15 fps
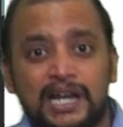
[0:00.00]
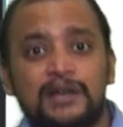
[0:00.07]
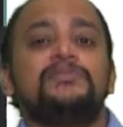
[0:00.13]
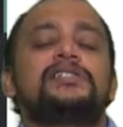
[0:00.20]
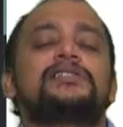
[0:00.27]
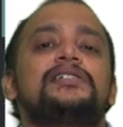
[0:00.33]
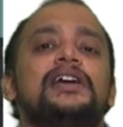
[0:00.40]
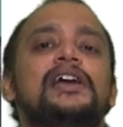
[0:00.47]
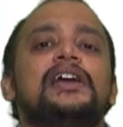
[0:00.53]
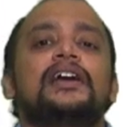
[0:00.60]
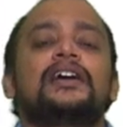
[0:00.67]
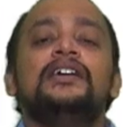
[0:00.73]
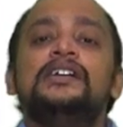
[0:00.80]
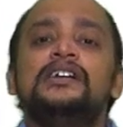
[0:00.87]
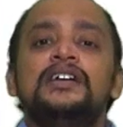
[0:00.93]
a
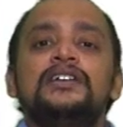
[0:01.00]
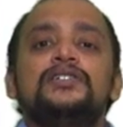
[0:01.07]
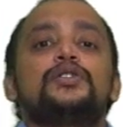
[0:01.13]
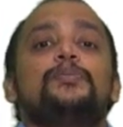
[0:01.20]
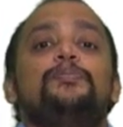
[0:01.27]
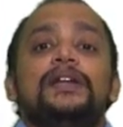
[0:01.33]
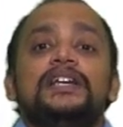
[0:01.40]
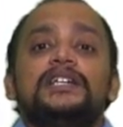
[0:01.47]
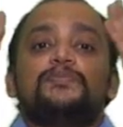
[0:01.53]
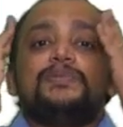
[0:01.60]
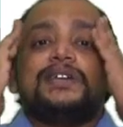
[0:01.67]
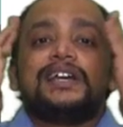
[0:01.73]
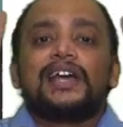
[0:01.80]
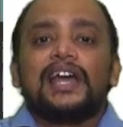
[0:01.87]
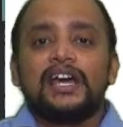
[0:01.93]
mistake so please
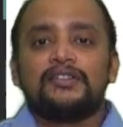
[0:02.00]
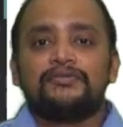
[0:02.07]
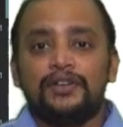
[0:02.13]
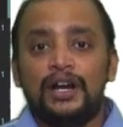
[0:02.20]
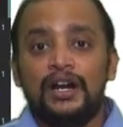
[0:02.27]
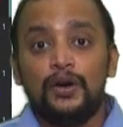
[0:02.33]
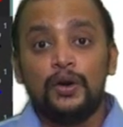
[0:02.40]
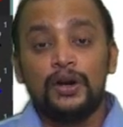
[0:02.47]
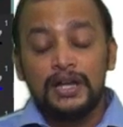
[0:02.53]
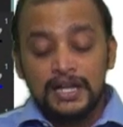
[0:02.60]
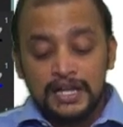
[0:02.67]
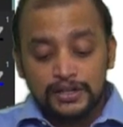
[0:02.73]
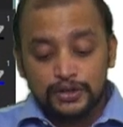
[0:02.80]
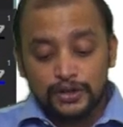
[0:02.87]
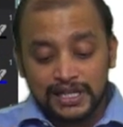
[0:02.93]
be careful
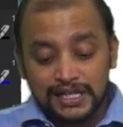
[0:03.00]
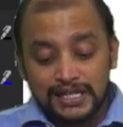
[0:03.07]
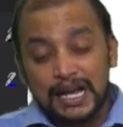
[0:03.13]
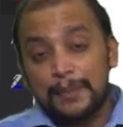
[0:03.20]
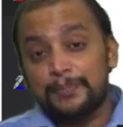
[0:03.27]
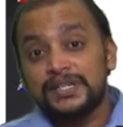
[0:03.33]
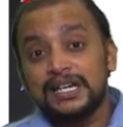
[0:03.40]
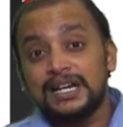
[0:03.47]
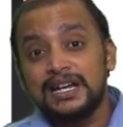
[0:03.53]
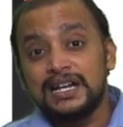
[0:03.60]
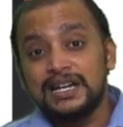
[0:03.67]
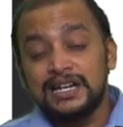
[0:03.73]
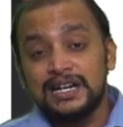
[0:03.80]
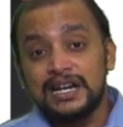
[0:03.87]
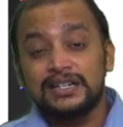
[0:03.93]
so the subsidy
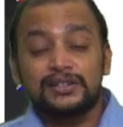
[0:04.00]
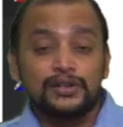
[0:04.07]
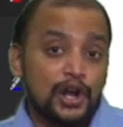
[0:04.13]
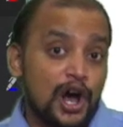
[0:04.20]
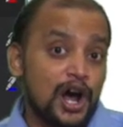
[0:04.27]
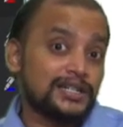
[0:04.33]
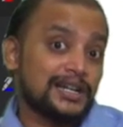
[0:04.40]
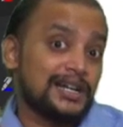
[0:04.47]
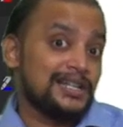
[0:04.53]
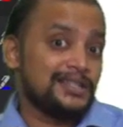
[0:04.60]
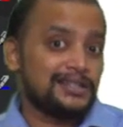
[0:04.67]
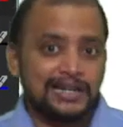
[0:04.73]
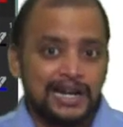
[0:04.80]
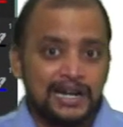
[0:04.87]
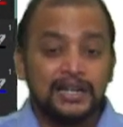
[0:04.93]
is not
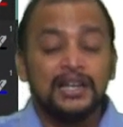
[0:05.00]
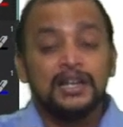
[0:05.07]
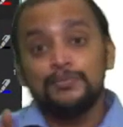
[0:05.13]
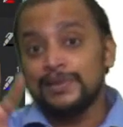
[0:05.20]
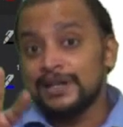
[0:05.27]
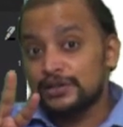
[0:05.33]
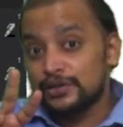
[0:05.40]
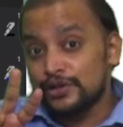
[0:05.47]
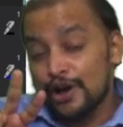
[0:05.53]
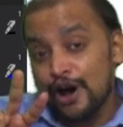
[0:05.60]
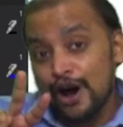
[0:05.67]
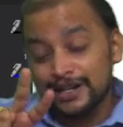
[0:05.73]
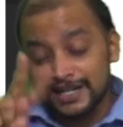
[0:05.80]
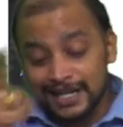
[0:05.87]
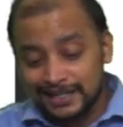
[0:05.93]
considered means
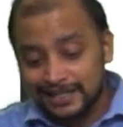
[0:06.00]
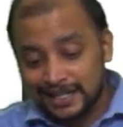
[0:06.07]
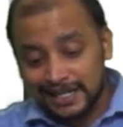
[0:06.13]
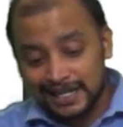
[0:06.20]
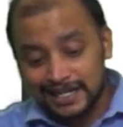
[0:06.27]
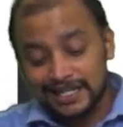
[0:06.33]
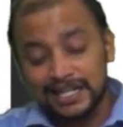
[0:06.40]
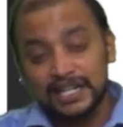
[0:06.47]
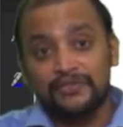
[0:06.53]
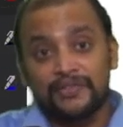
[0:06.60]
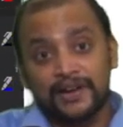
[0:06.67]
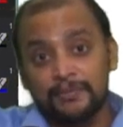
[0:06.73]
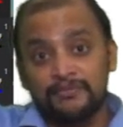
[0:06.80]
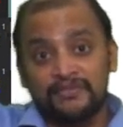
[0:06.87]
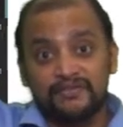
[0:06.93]
not a deducted
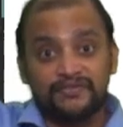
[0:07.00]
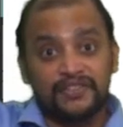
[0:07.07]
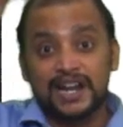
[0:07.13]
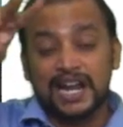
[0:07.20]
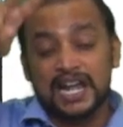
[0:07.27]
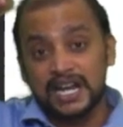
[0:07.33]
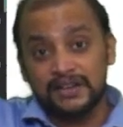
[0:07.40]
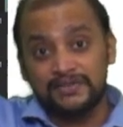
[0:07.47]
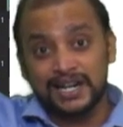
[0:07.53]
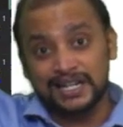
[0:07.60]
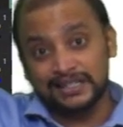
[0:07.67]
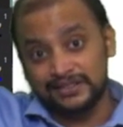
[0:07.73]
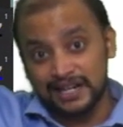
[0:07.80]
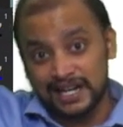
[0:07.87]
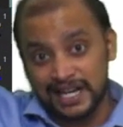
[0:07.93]
from for arriving
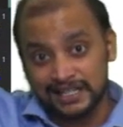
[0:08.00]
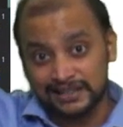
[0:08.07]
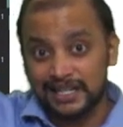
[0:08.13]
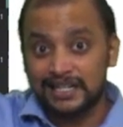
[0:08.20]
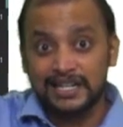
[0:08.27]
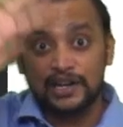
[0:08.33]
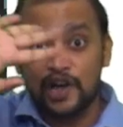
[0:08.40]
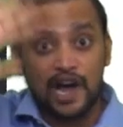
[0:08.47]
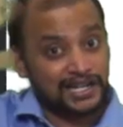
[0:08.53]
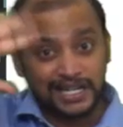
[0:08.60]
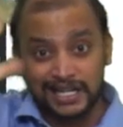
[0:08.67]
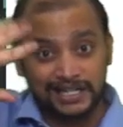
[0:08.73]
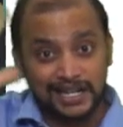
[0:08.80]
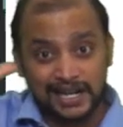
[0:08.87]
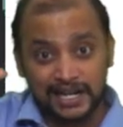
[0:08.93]
at 3 lakh 30 not
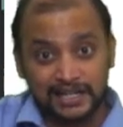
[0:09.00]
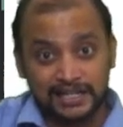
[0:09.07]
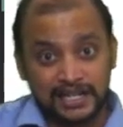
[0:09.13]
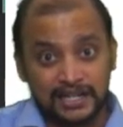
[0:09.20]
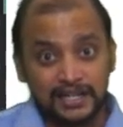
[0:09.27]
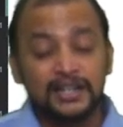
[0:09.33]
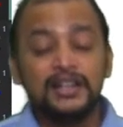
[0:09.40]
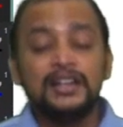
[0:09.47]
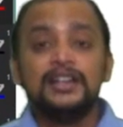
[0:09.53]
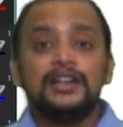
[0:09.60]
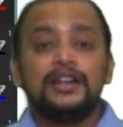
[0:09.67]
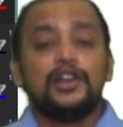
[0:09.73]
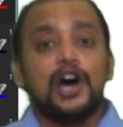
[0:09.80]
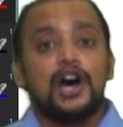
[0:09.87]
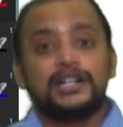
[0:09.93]
a deducted
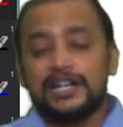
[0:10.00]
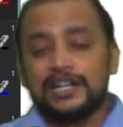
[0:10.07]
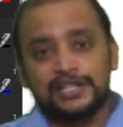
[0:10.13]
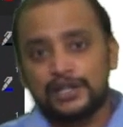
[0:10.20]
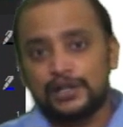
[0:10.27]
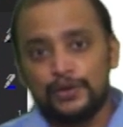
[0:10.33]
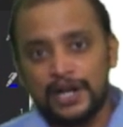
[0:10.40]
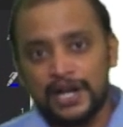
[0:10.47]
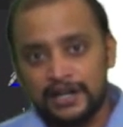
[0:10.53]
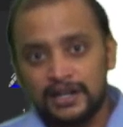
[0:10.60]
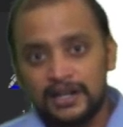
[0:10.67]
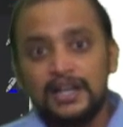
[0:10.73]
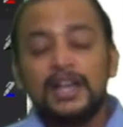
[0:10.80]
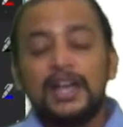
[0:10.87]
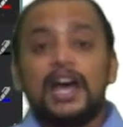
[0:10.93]
not excluded
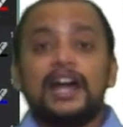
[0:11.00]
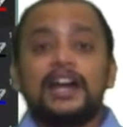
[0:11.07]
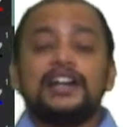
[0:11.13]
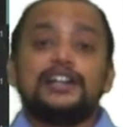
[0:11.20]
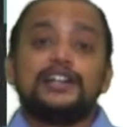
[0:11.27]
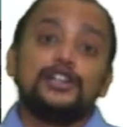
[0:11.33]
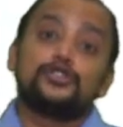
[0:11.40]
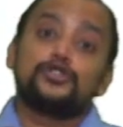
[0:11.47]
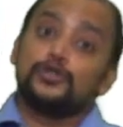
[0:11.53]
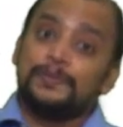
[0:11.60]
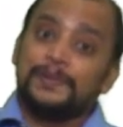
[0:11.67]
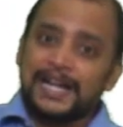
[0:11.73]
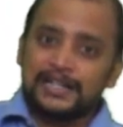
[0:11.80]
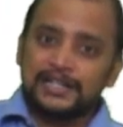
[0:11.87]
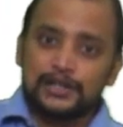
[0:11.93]
and it is to
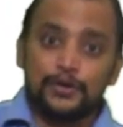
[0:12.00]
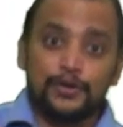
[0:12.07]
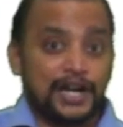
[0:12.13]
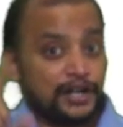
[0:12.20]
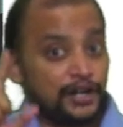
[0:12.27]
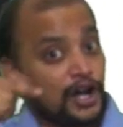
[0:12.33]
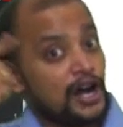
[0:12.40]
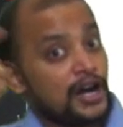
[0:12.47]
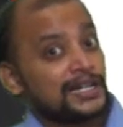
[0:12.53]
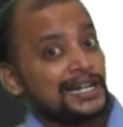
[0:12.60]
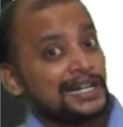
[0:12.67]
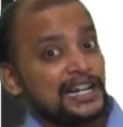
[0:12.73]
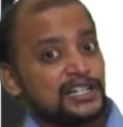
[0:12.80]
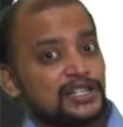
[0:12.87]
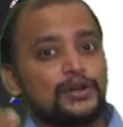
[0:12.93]
be excluded, not yet
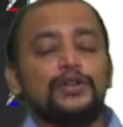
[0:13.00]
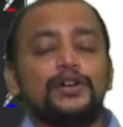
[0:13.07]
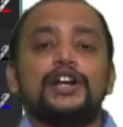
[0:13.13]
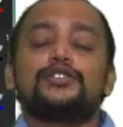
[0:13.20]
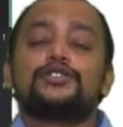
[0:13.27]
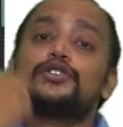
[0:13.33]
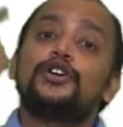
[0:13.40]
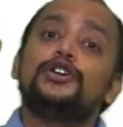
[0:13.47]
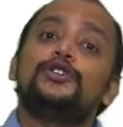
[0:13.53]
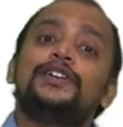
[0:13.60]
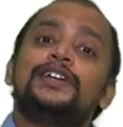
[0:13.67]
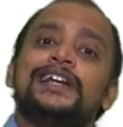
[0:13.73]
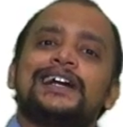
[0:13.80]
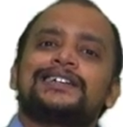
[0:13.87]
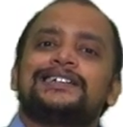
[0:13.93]
excluded. So you
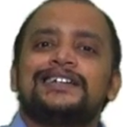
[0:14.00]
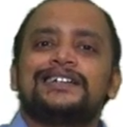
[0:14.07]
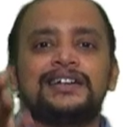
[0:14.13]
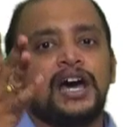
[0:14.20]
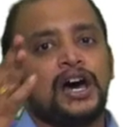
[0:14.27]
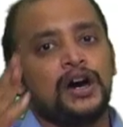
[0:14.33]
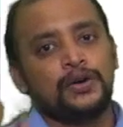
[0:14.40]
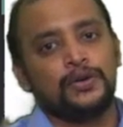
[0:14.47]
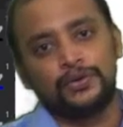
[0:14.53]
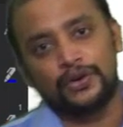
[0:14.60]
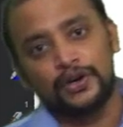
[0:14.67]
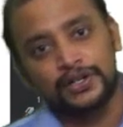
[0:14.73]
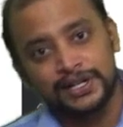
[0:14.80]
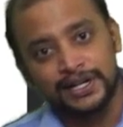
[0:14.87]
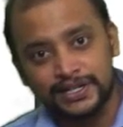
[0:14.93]
deduct it now,
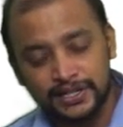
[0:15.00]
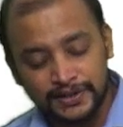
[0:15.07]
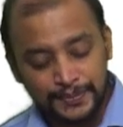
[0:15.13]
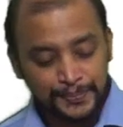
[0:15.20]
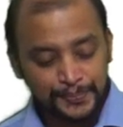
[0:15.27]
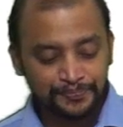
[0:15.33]
got it?